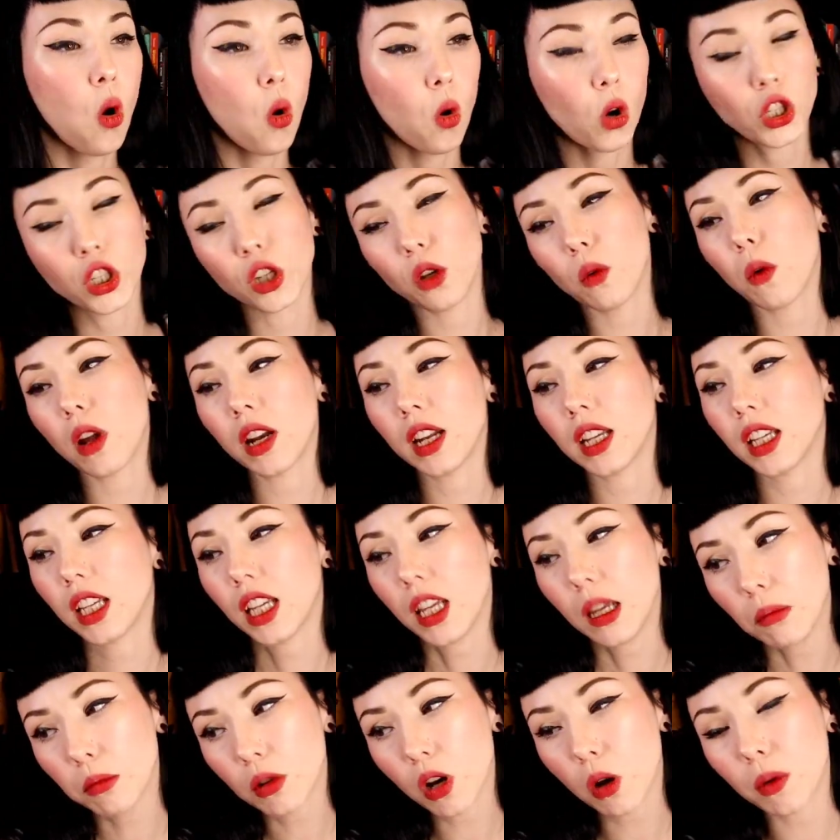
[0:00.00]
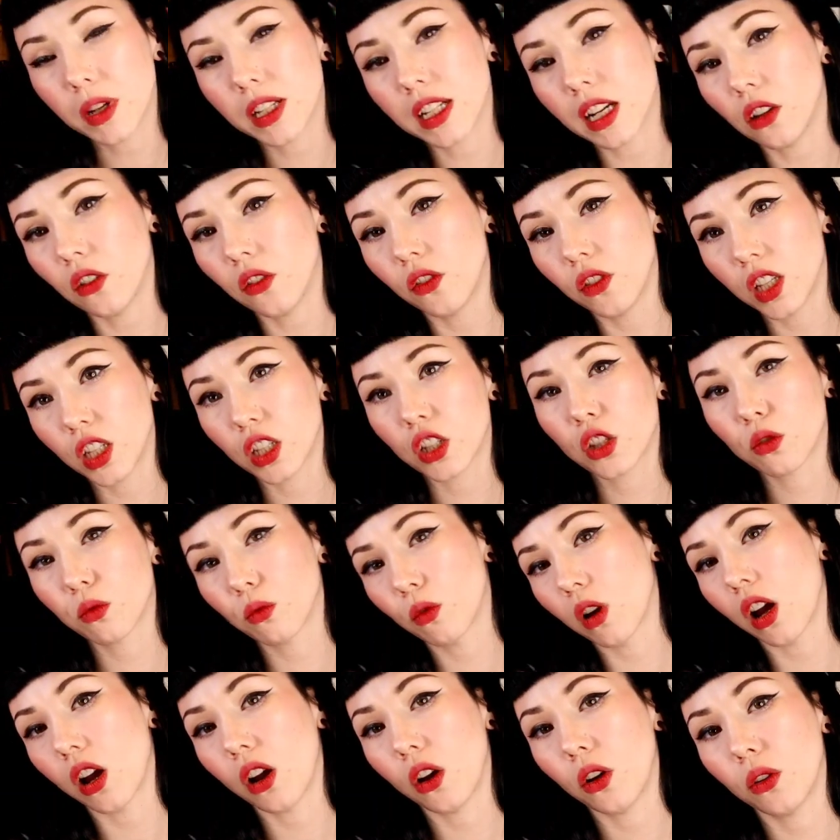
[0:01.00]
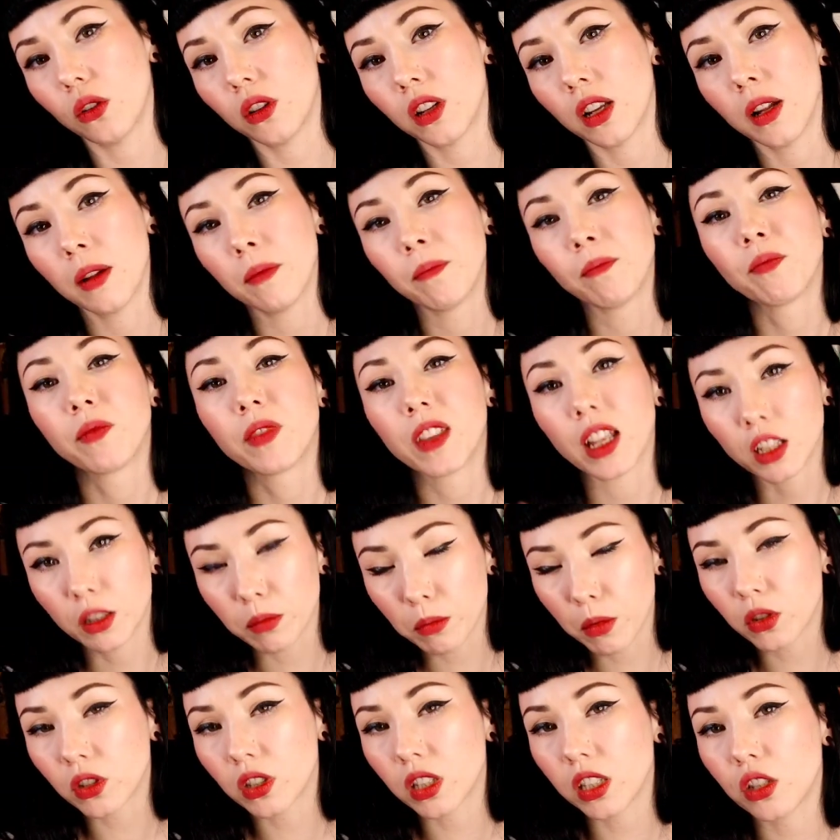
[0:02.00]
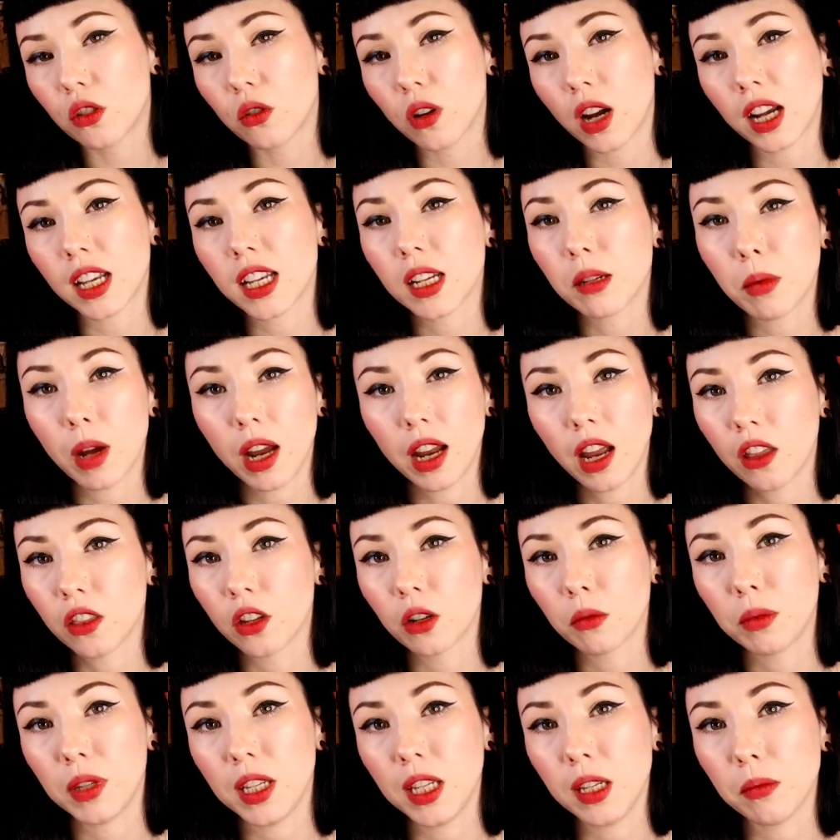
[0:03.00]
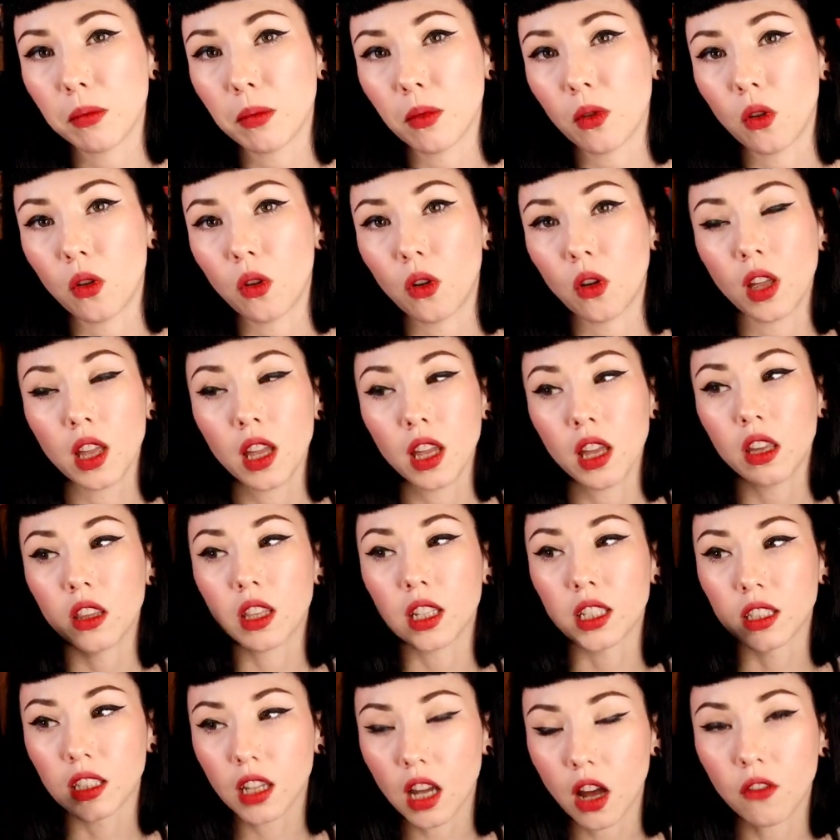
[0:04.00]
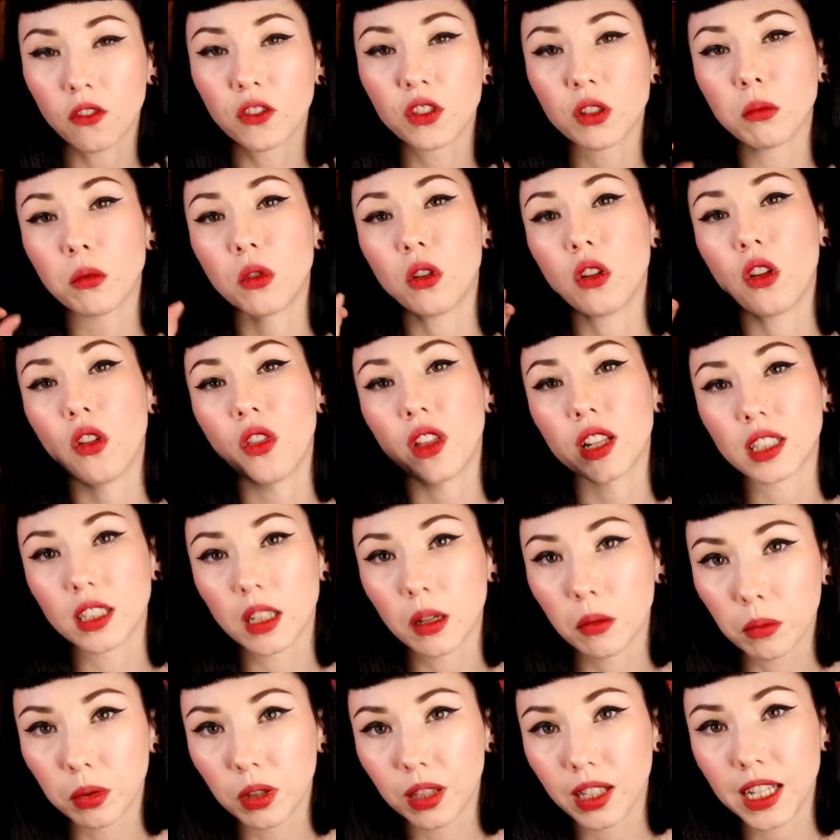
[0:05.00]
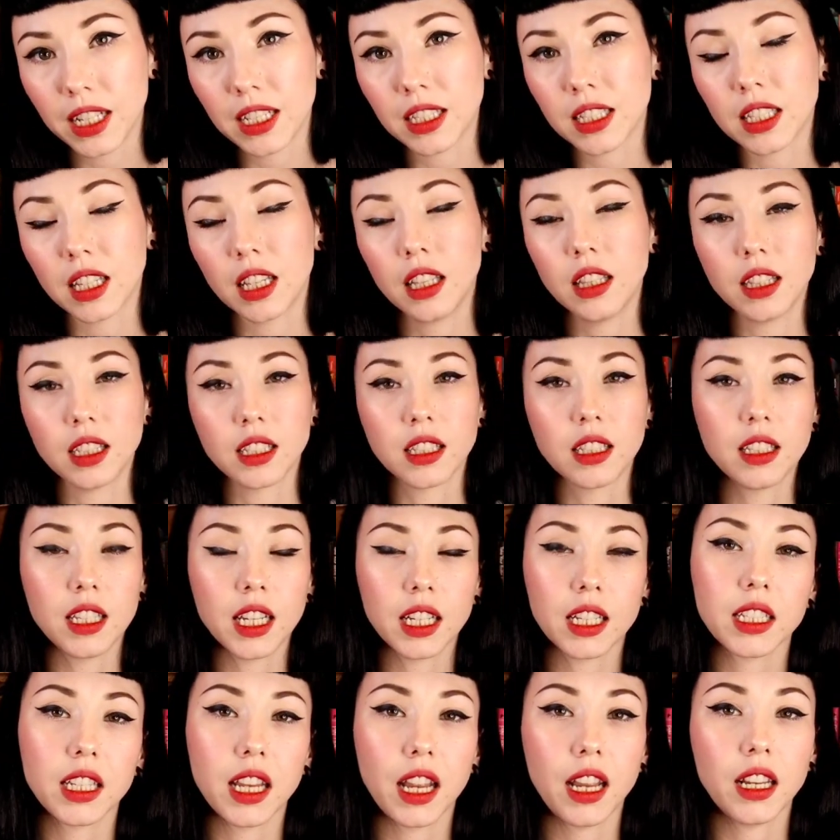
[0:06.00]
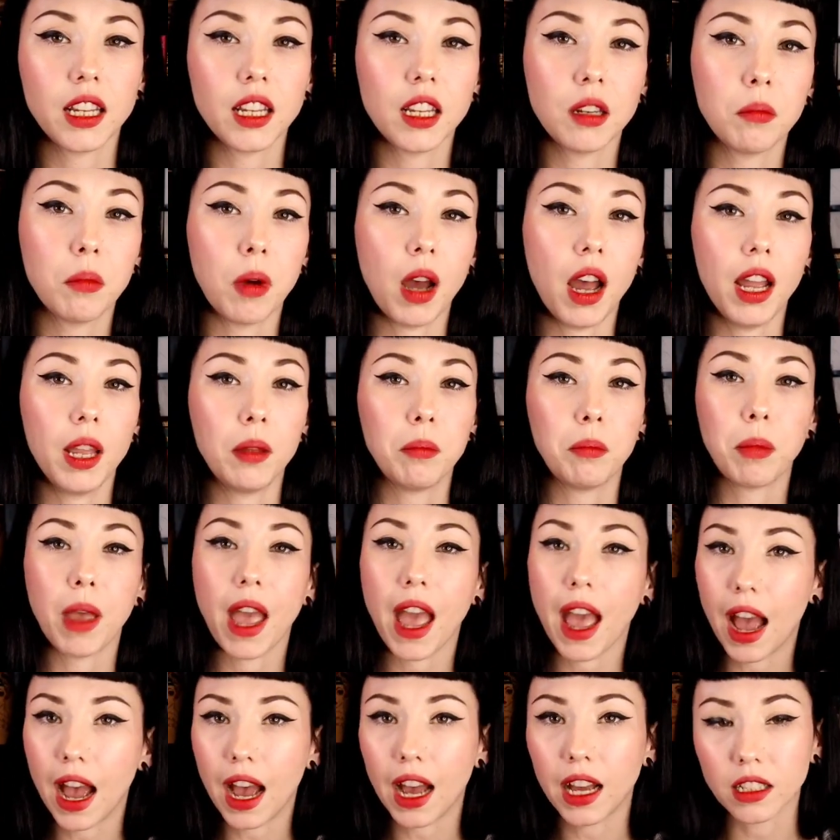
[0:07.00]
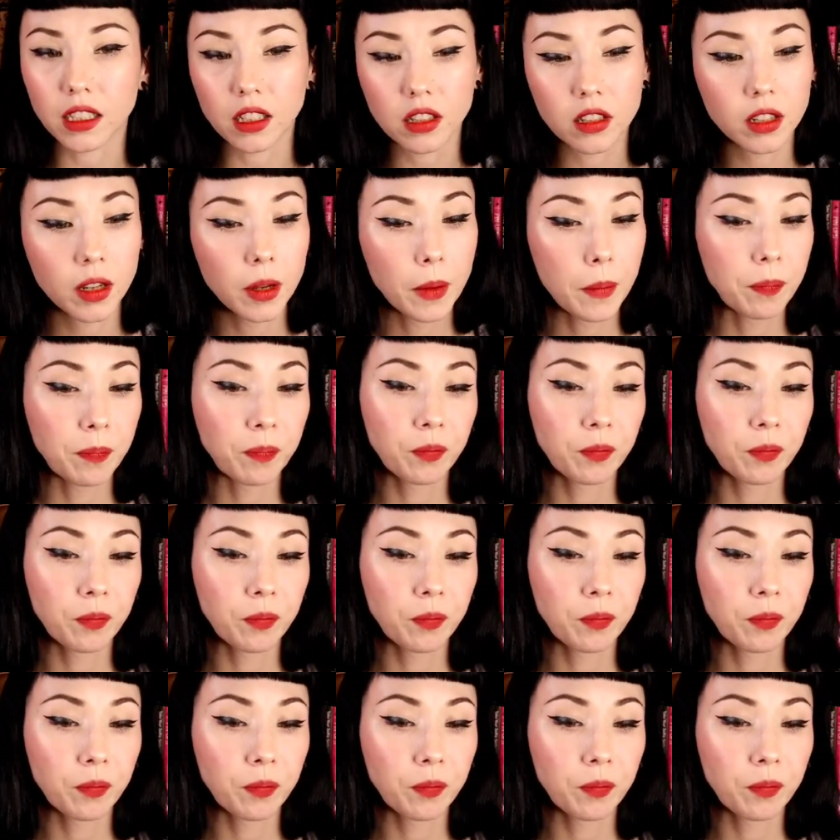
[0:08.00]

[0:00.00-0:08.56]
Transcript: Or do you want to keep going down this road that's mostly directed by other people, that's comfortable, that's complacent, that's dictated by past